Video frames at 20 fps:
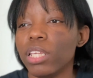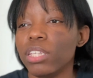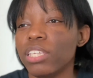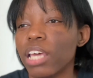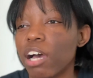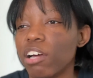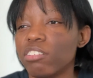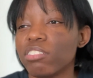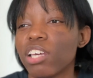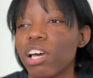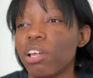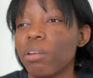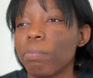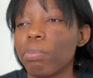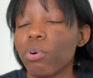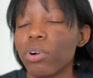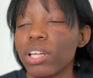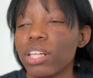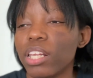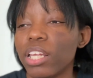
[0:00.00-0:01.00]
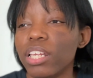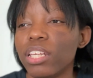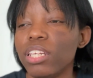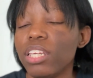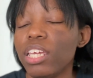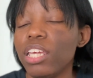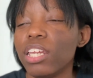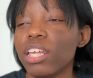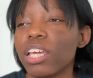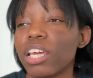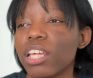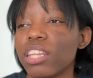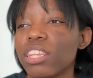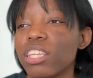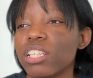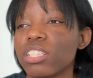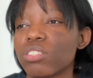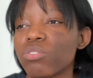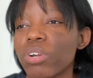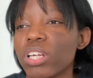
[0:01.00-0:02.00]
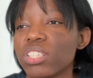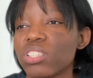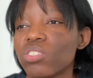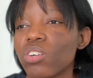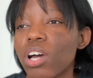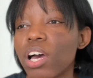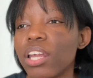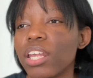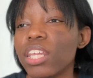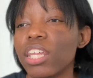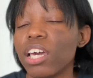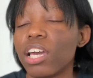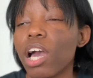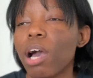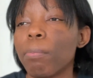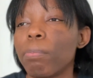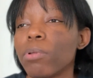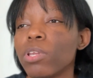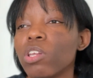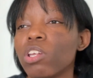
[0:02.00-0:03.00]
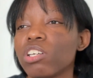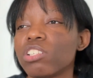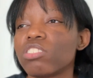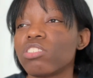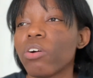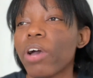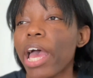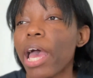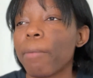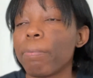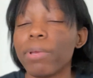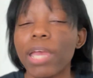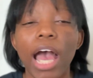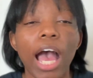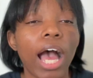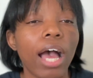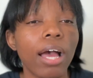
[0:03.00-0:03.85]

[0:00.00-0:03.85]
downtown Portland, eating at this restaurant. The couple looks so happy.